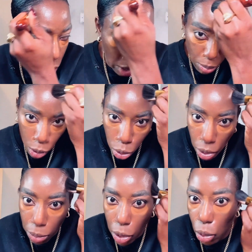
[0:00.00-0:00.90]
but I'm not
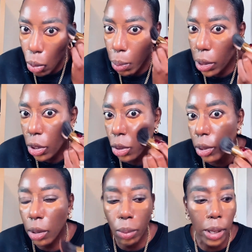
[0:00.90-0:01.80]
sure I'm gonna open it
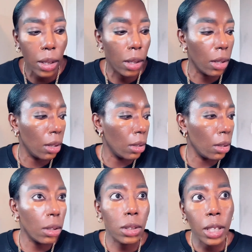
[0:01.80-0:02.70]
straight away
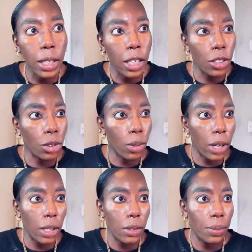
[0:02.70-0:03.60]
because I need to
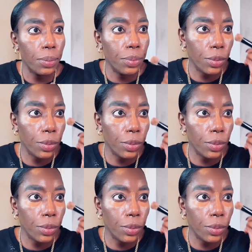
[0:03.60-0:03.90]
try and